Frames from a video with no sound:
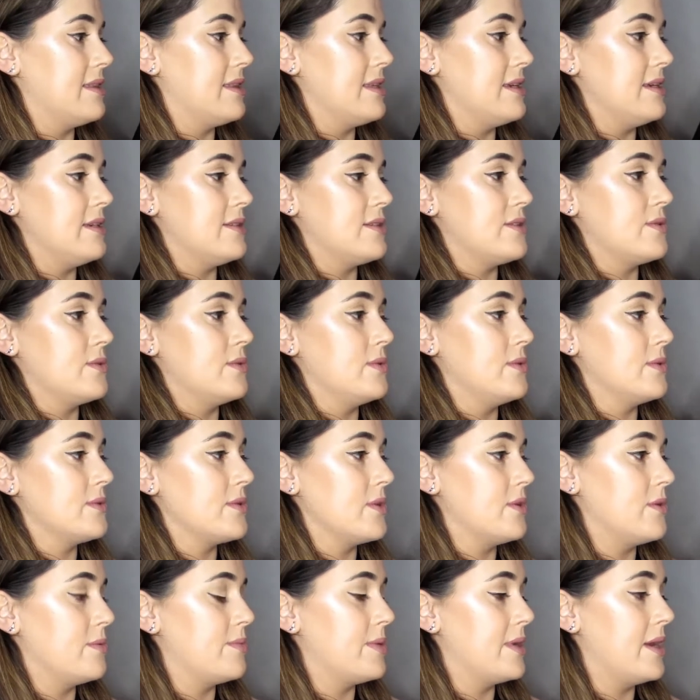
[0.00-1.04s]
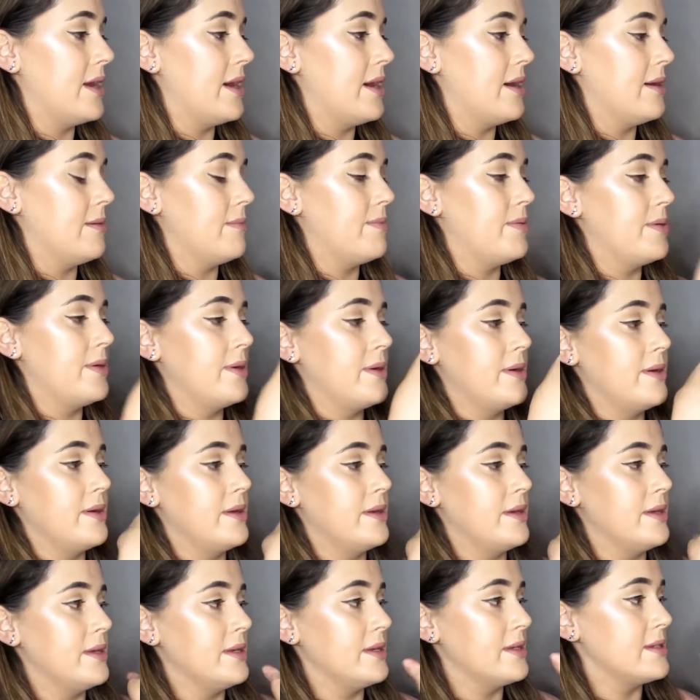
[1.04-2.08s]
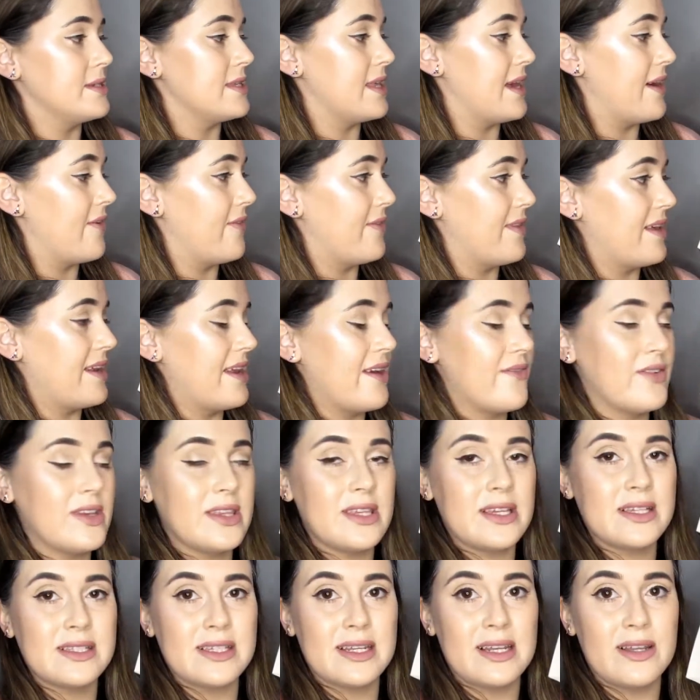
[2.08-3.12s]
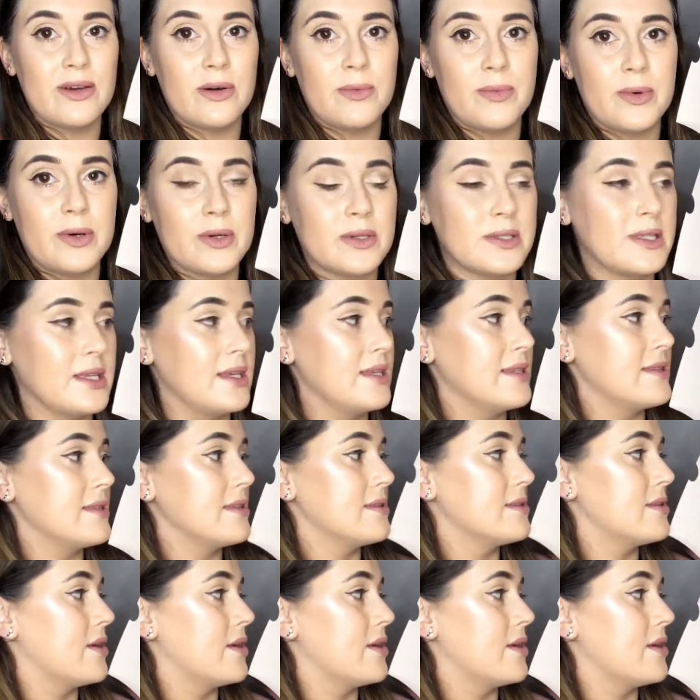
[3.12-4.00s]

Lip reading: these doors open up to there, and then everything's in little boxes.